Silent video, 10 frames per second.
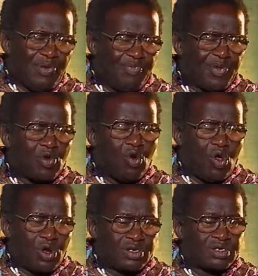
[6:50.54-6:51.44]
be
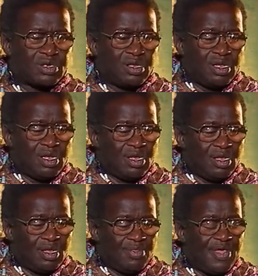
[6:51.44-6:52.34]
called
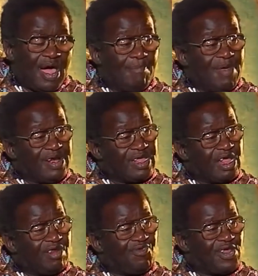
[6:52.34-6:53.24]
the
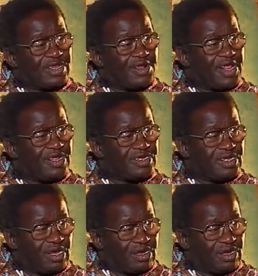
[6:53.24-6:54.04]
American Federation.